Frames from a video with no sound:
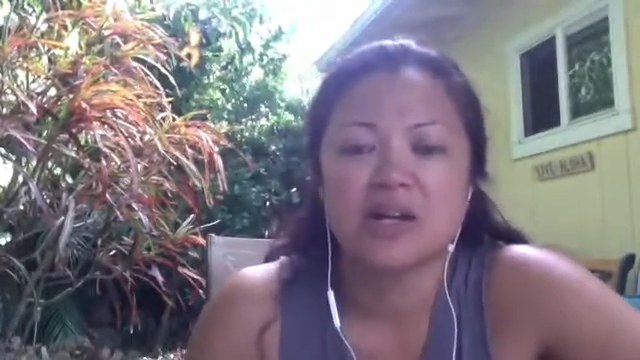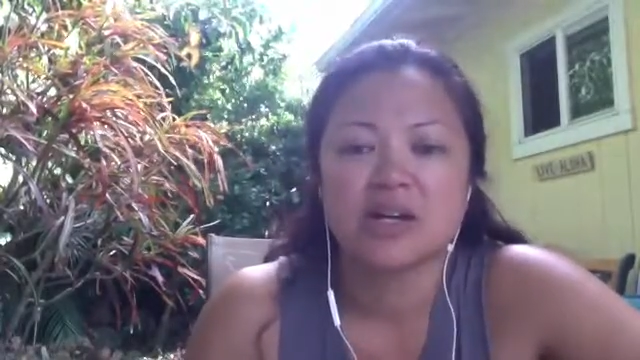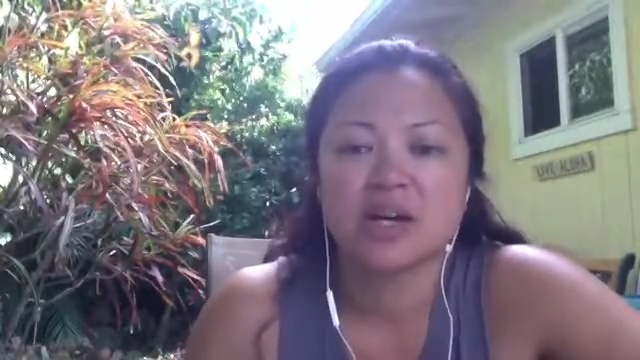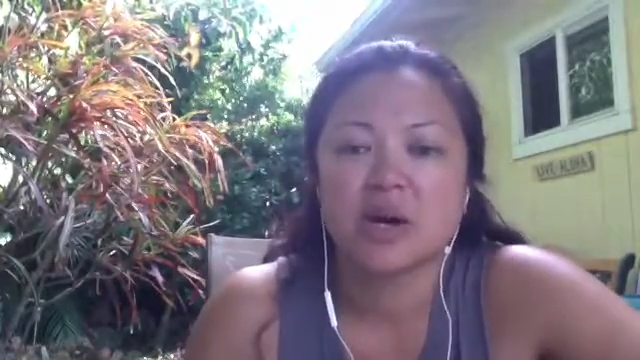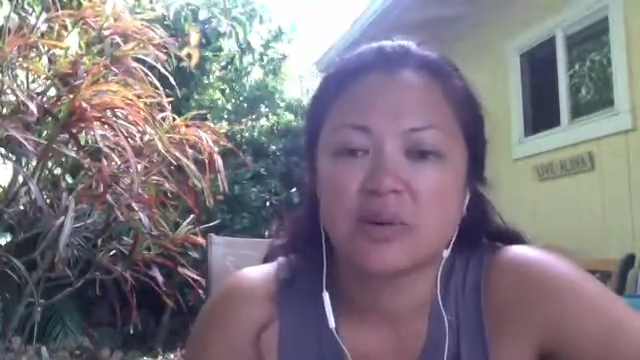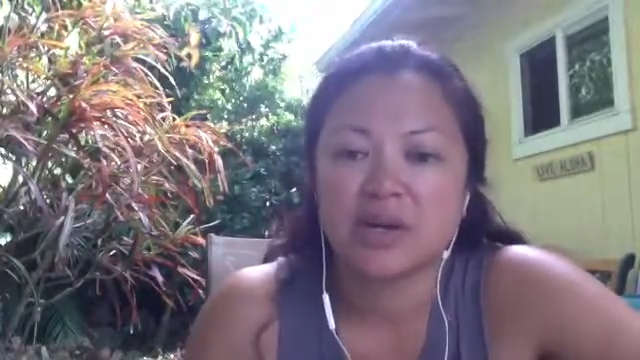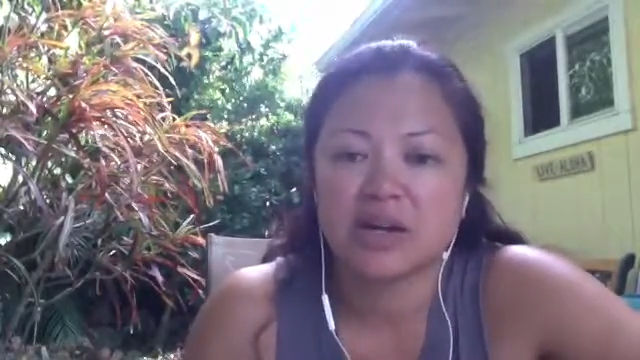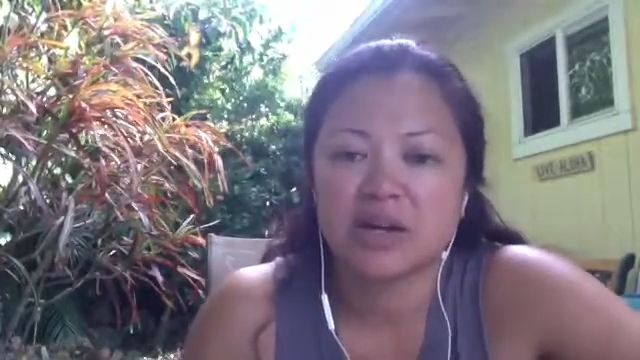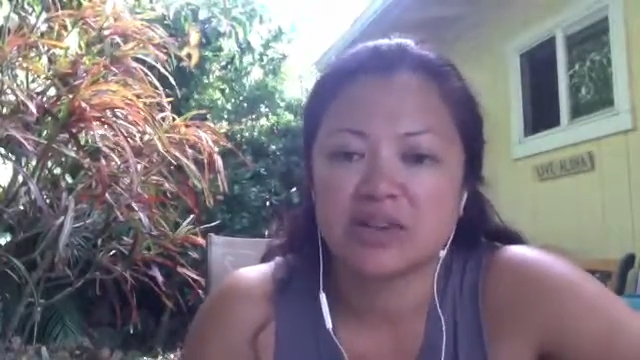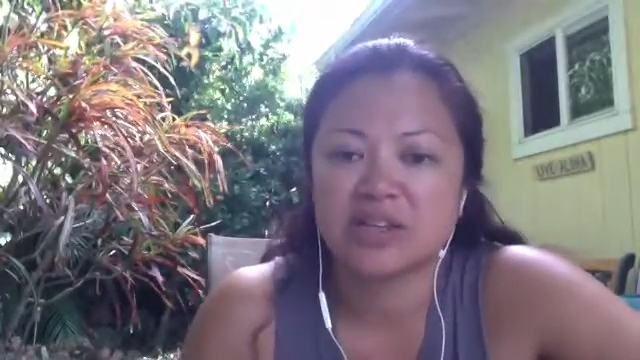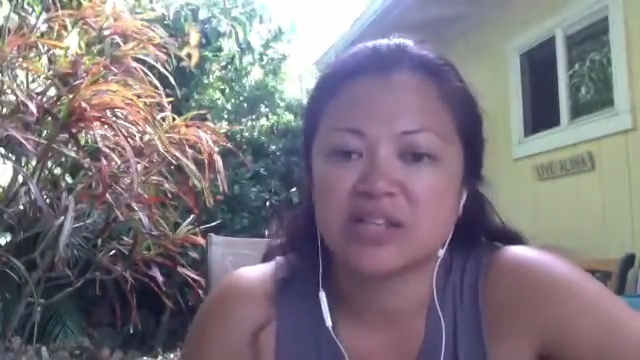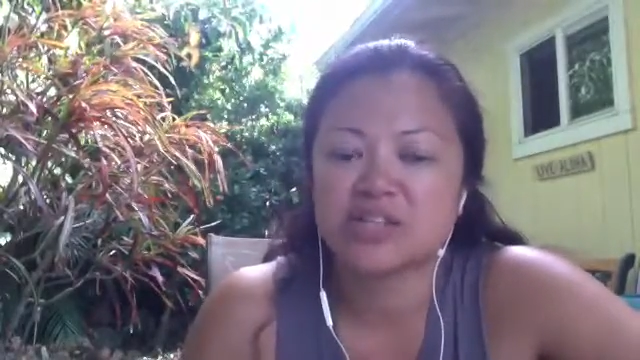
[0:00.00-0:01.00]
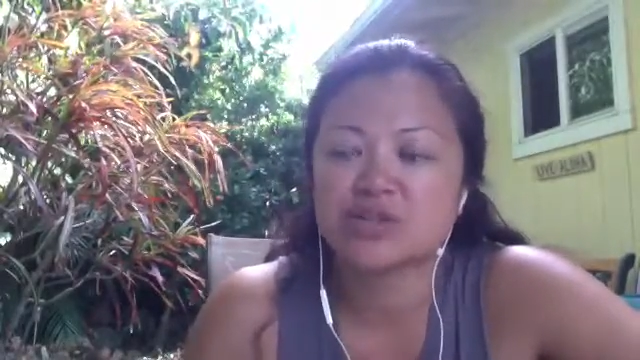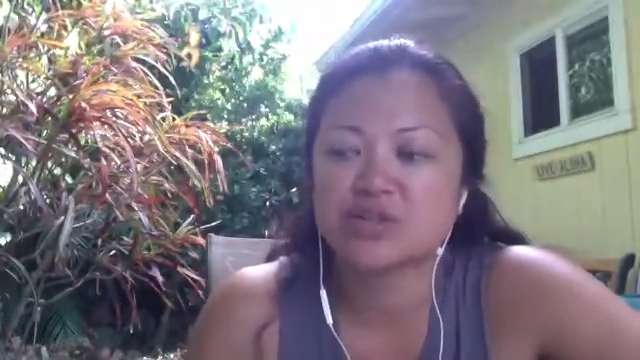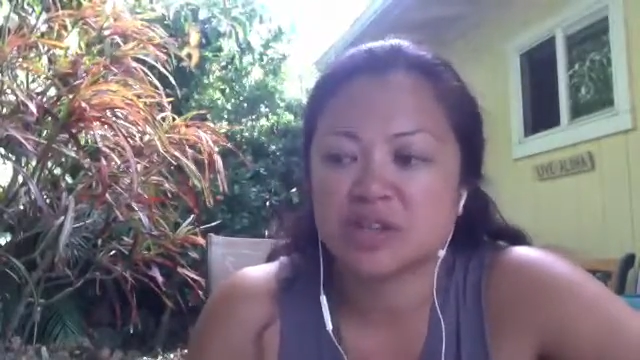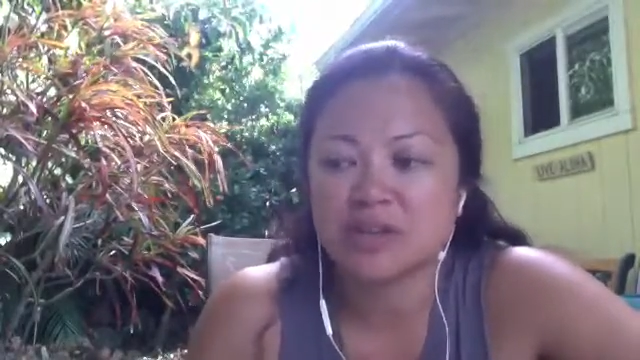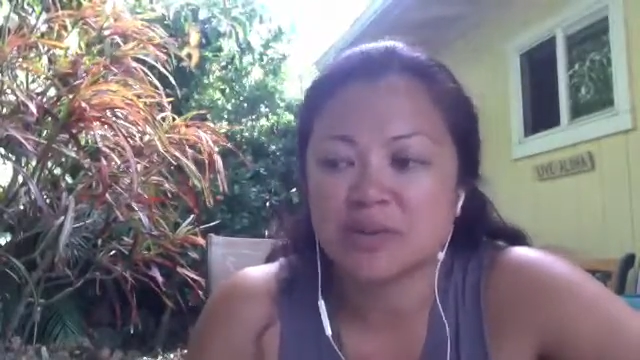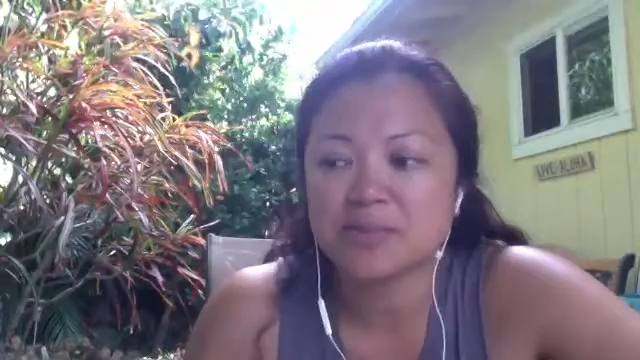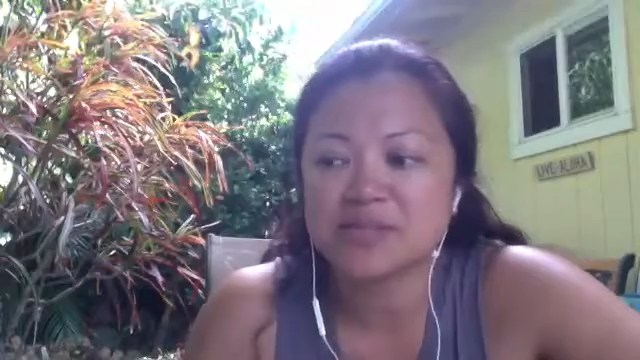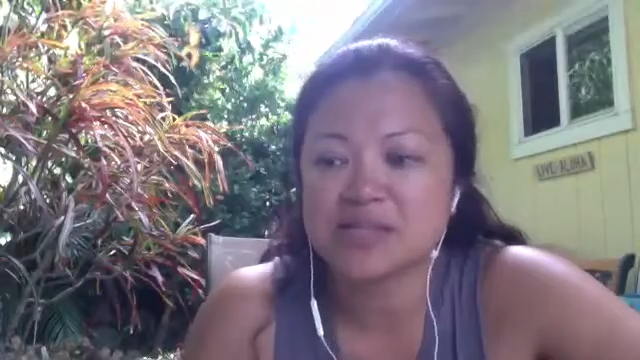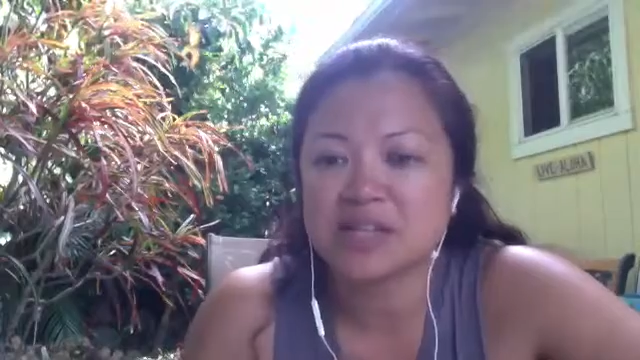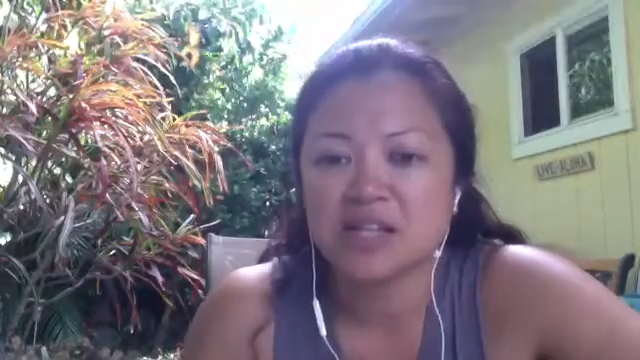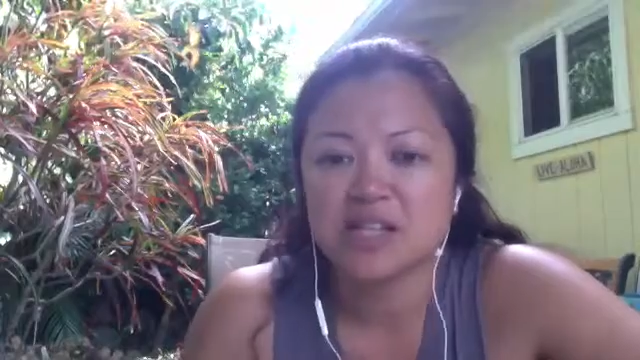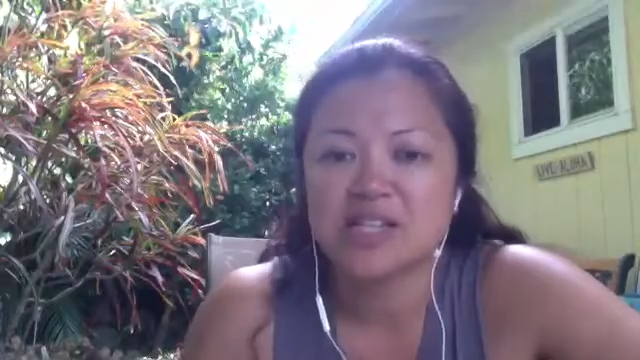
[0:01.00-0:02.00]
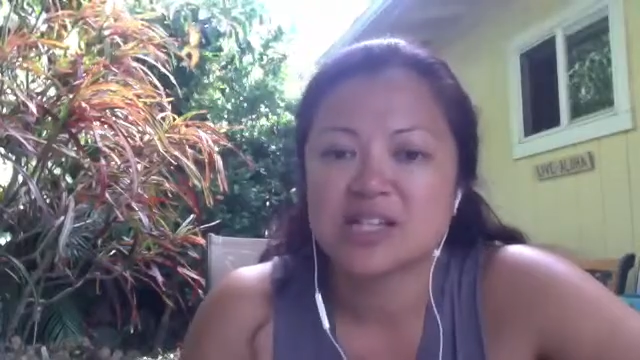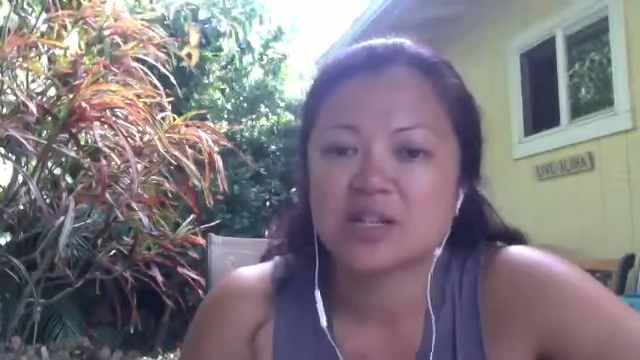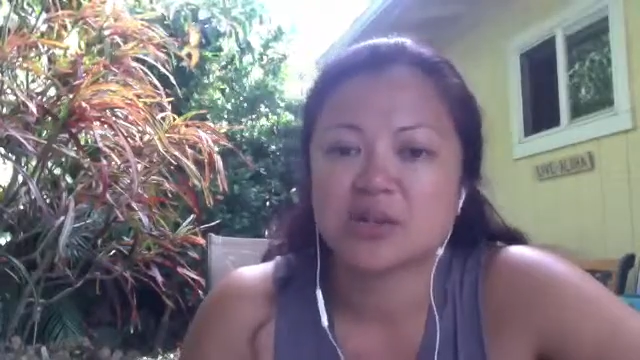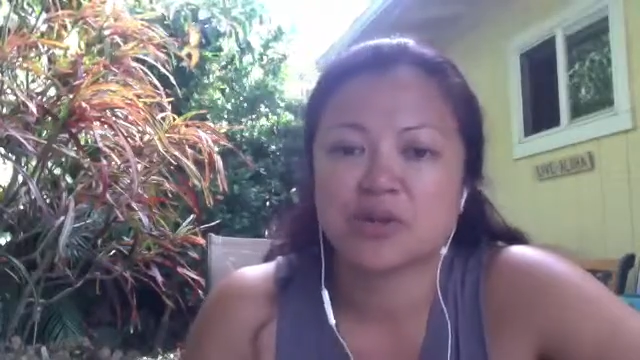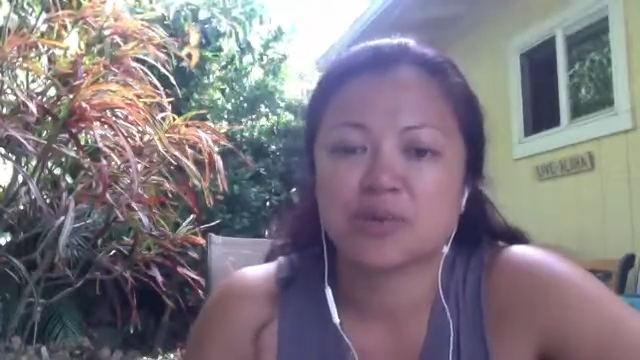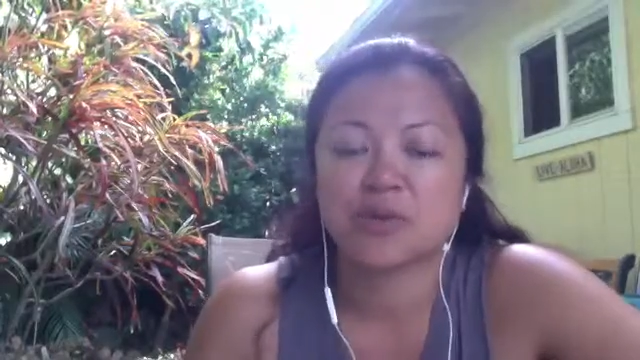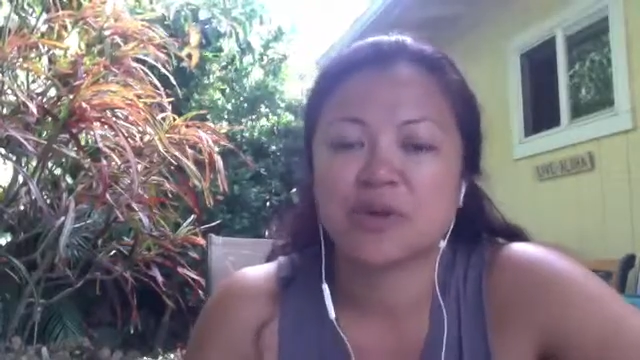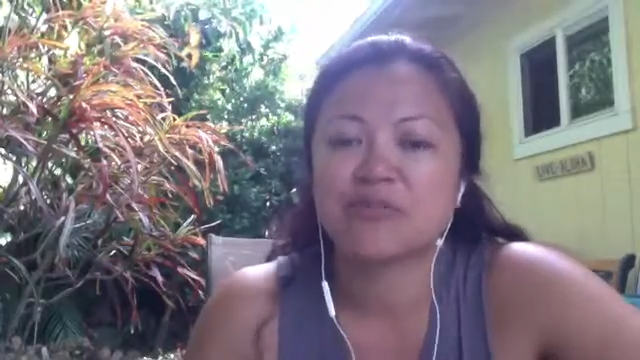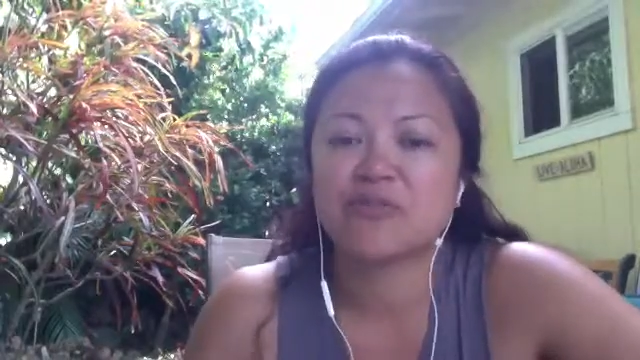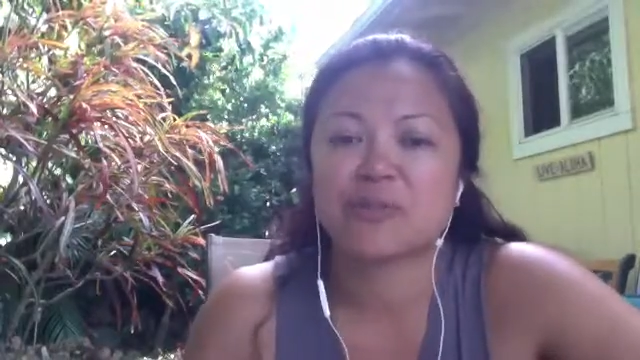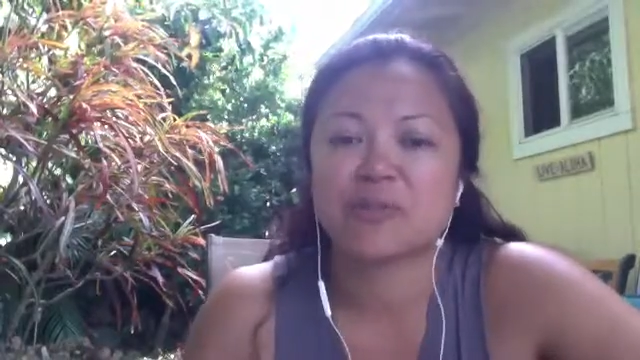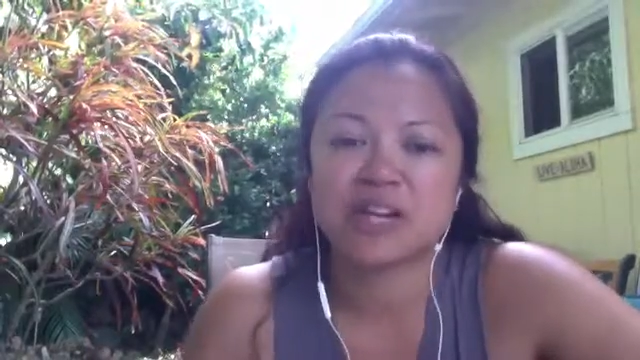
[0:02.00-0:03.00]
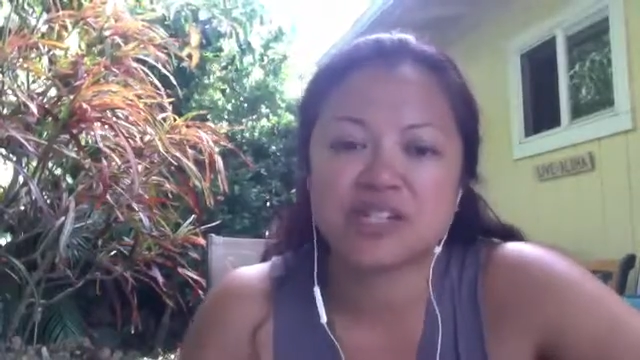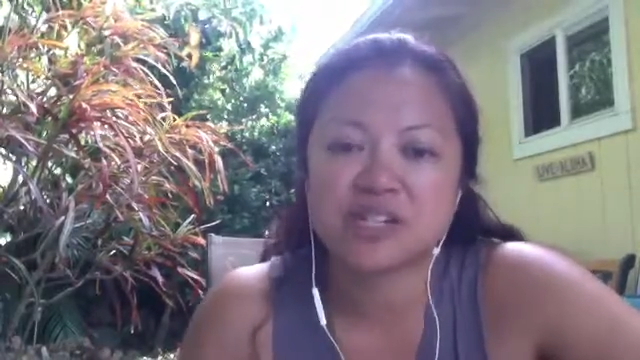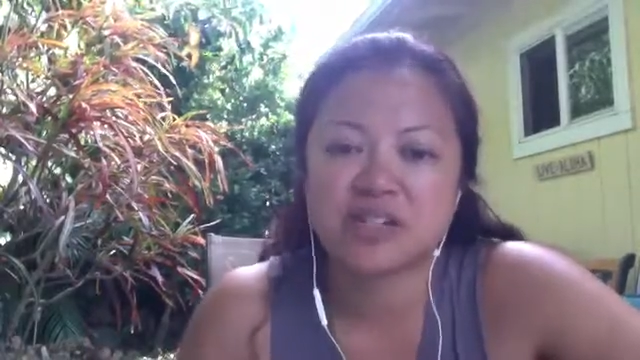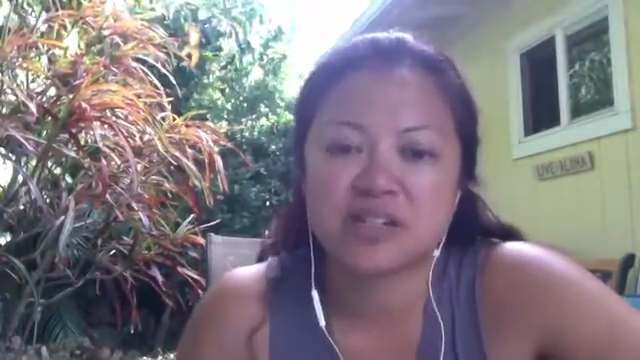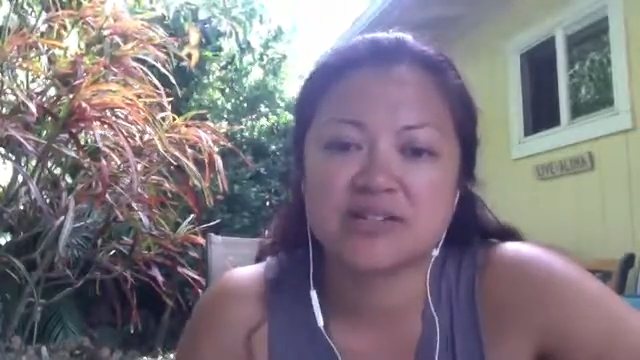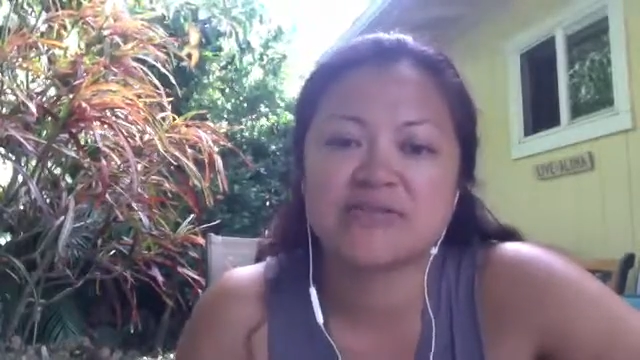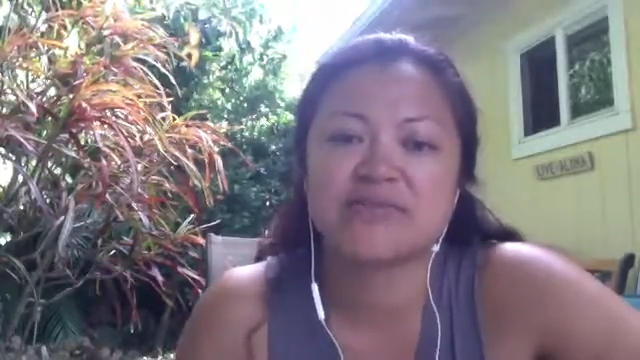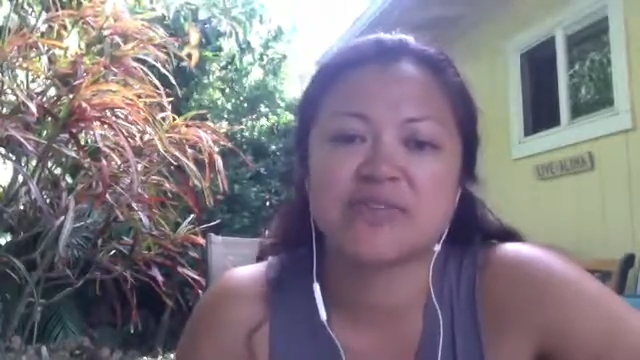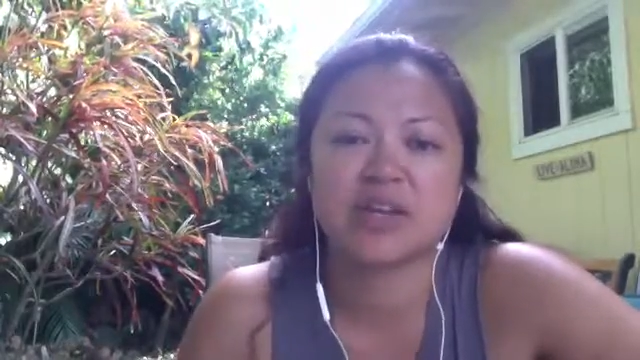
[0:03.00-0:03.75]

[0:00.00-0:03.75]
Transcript: going on these trips to learn more information.